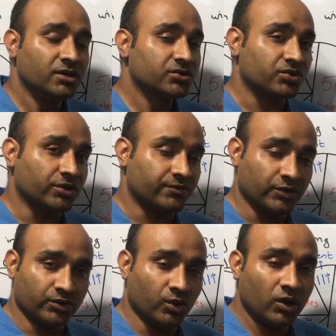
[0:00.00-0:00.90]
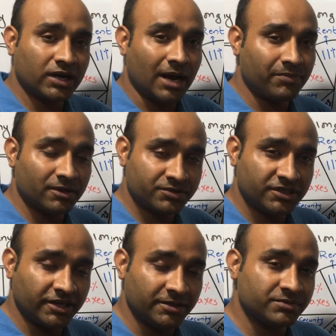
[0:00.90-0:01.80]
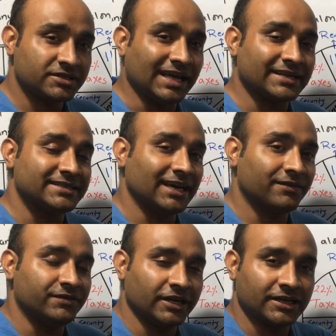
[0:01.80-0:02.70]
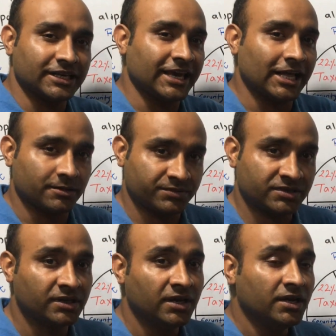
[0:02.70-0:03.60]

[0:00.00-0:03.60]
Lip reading: So if you know a couple of synonyms, that definitely helps.